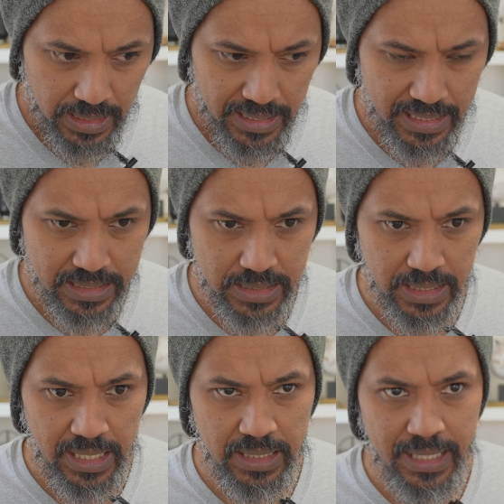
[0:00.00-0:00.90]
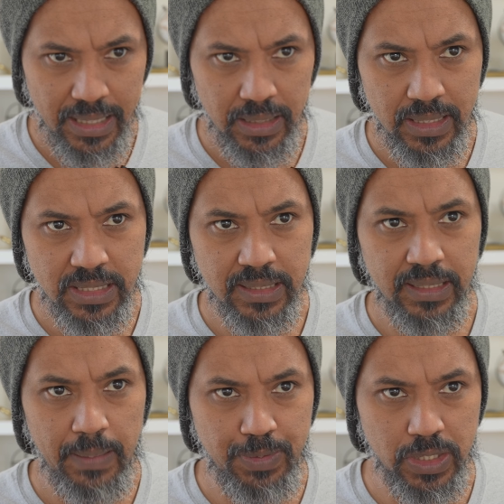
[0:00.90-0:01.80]
is a little
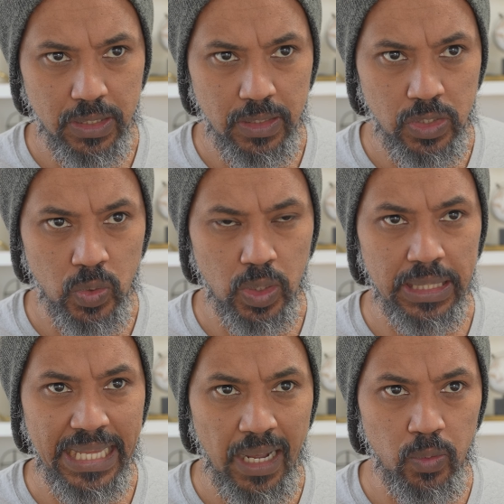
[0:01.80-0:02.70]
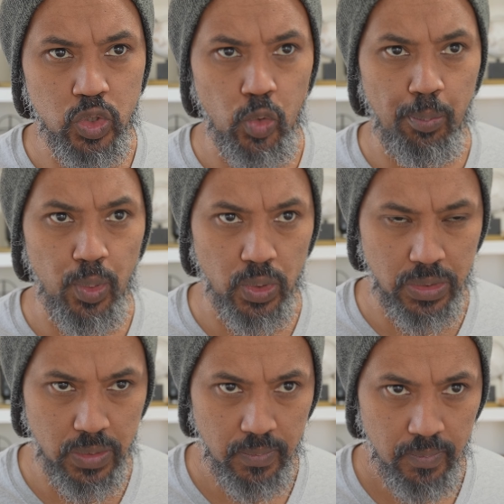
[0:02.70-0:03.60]
description you're allowed to
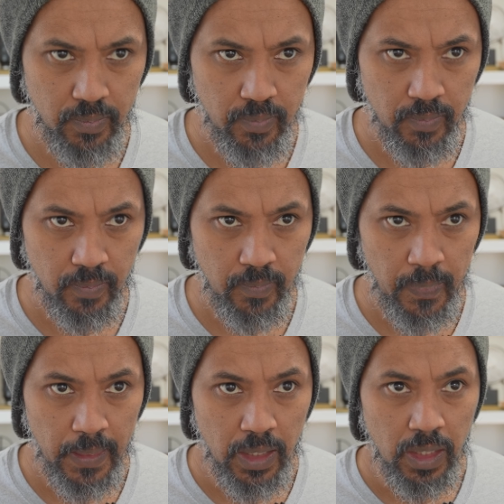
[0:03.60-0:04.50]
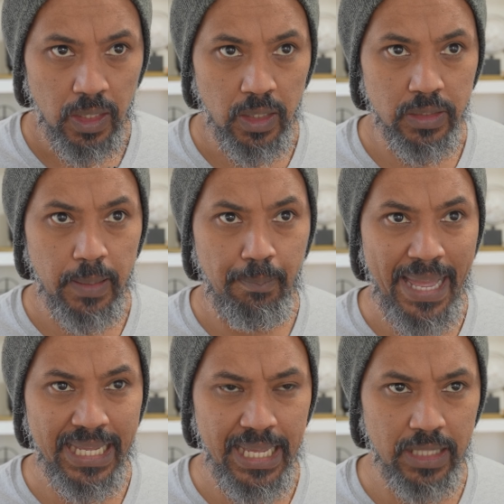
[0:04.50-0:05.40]
put on the
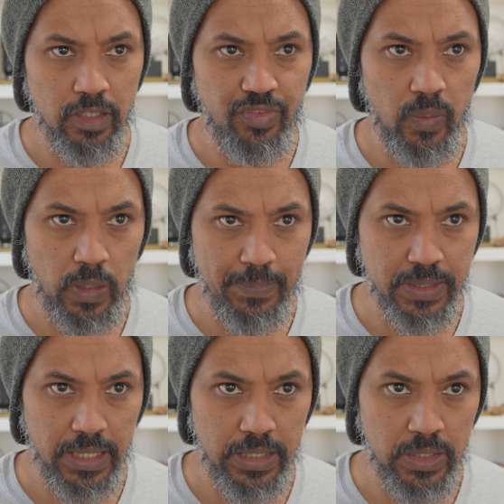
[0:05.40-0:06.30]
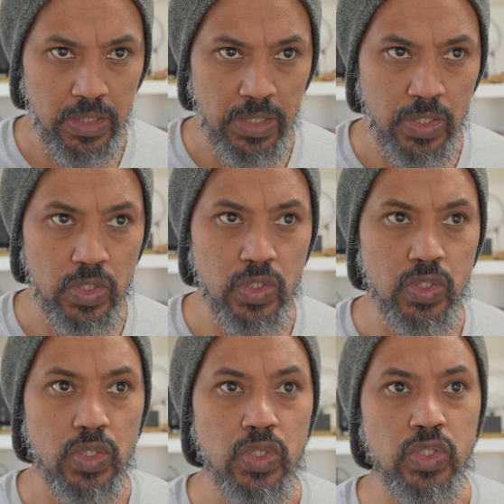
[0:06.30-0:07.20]
back end of your website
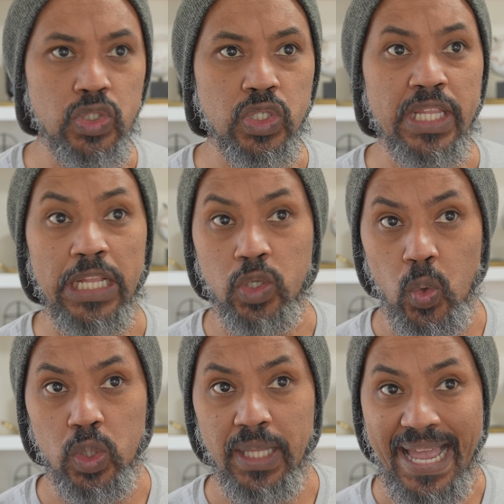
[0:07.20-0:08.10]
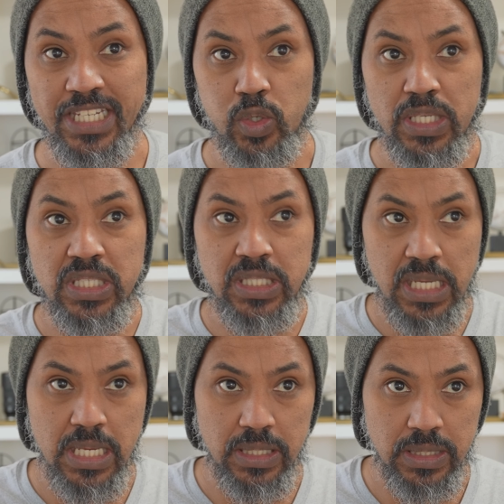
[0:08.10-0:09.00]
that Google actually
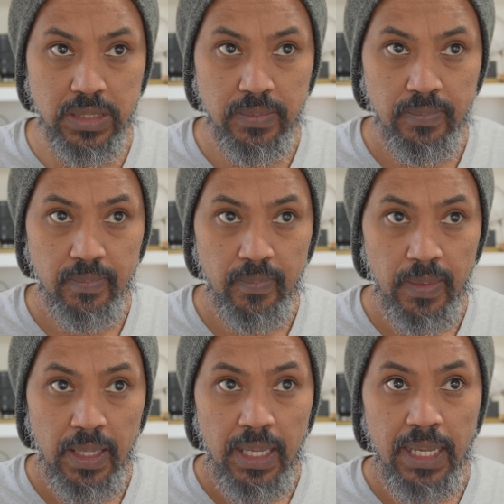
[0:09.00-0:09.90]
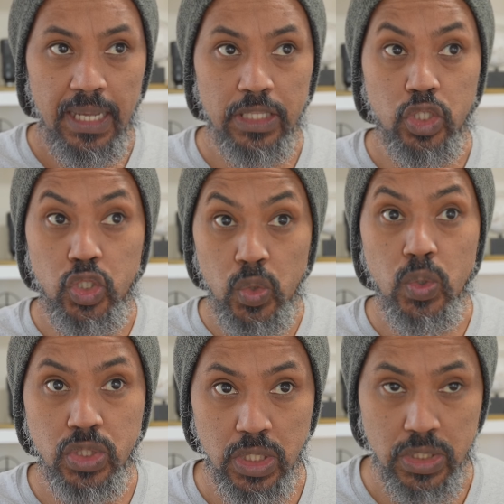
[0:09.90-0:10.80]
sees and
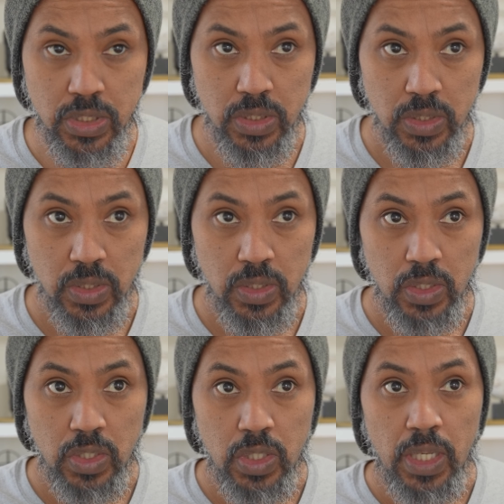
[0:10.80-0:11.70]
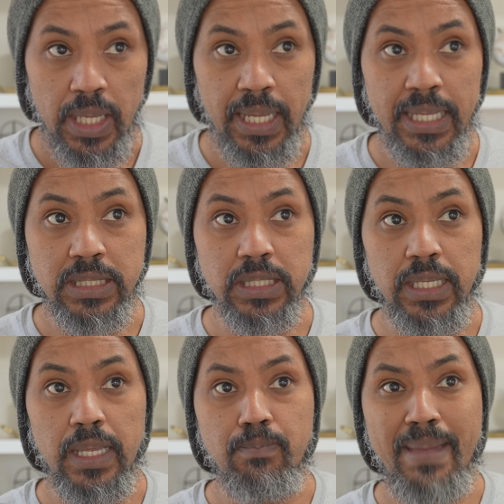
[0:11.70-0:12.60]
uses as
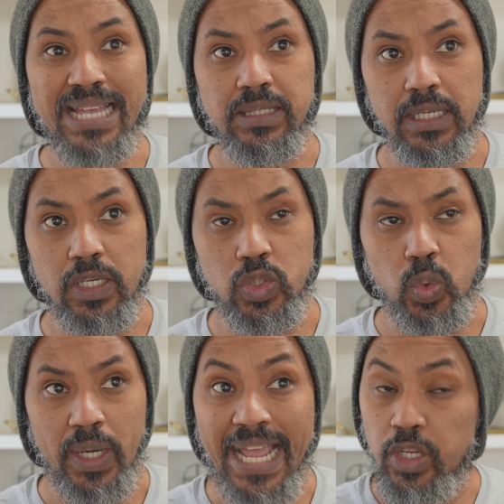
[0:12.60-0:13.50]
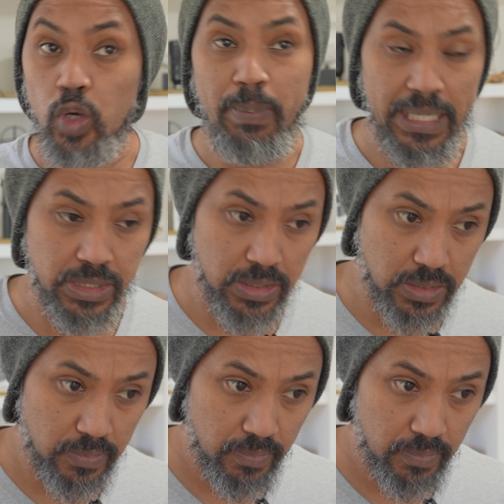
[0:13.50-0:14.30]
a metric to rank your pictures.